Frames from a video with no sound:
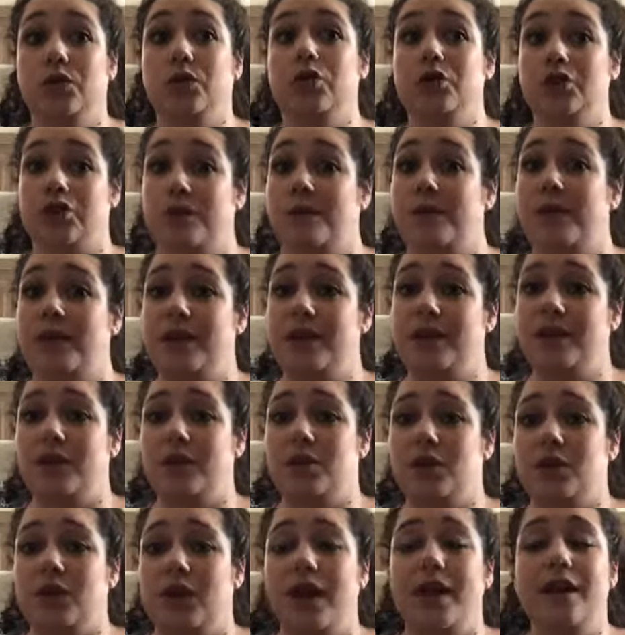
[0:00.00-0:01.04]
shipment that
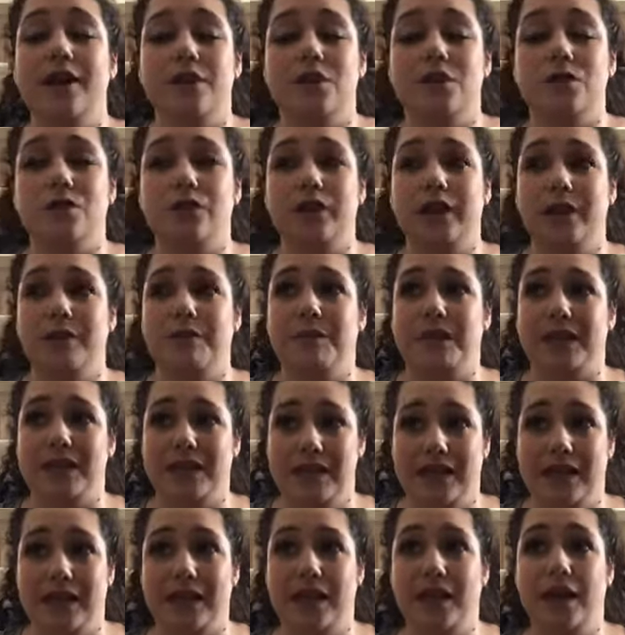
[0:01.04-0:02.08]
you get, and it's really
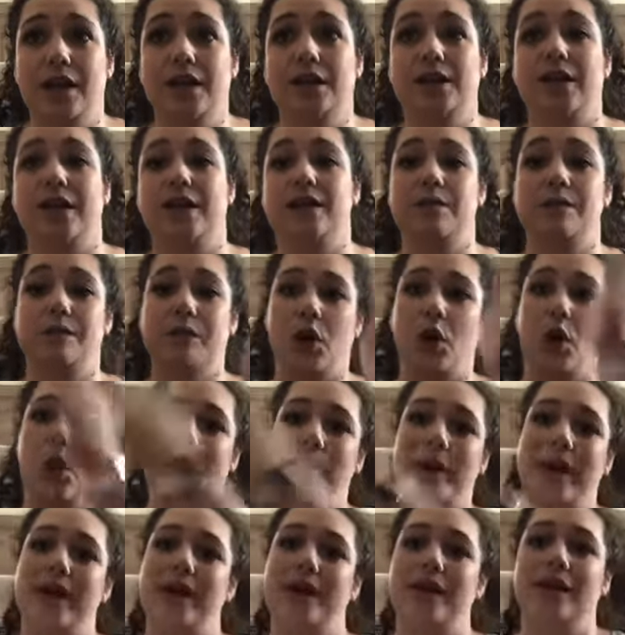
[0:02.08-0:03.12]
amazing. It takes up my whole
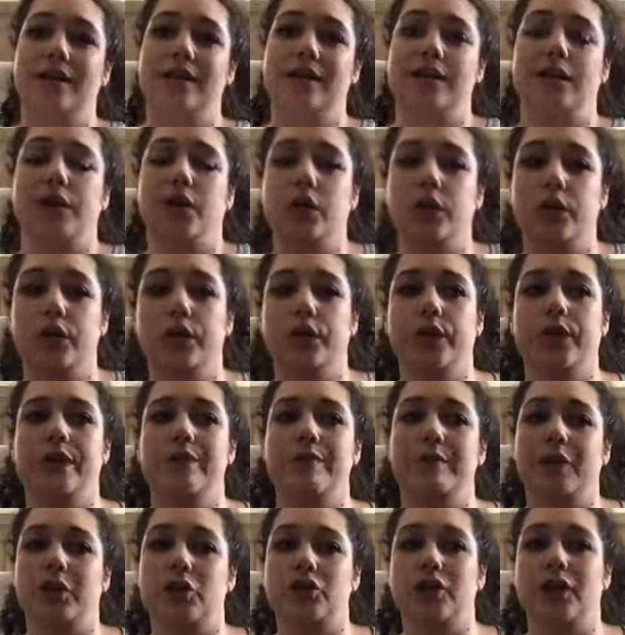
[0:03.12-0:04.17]
bed as I go through it and
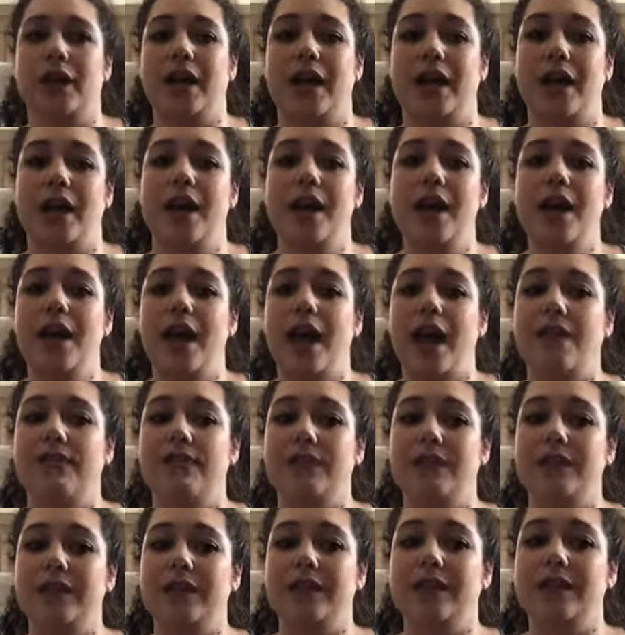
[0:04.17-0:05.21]
make sure I have
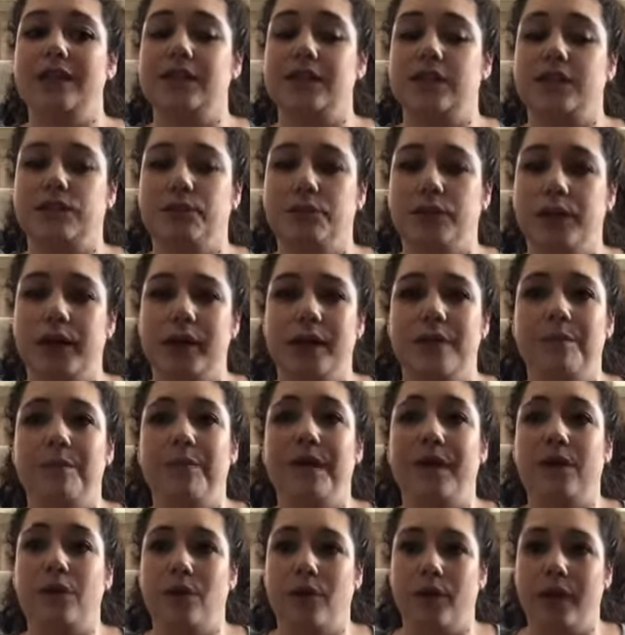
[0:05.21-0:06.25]
everything separated
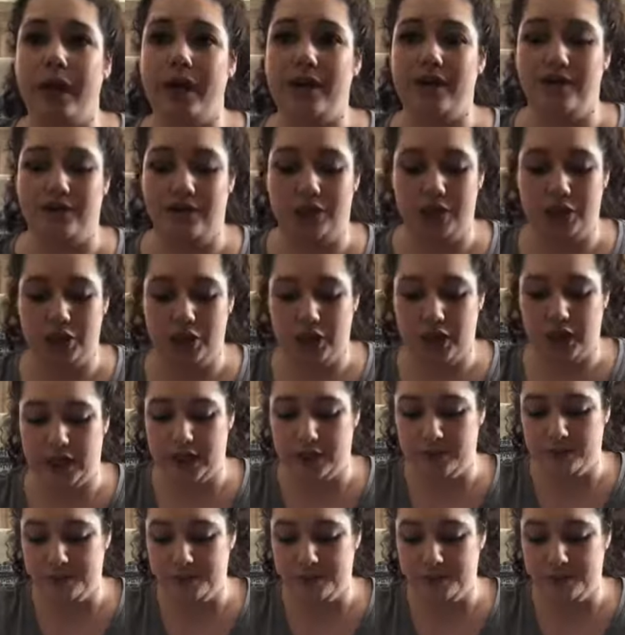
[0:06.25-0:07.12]
by grade for each kid.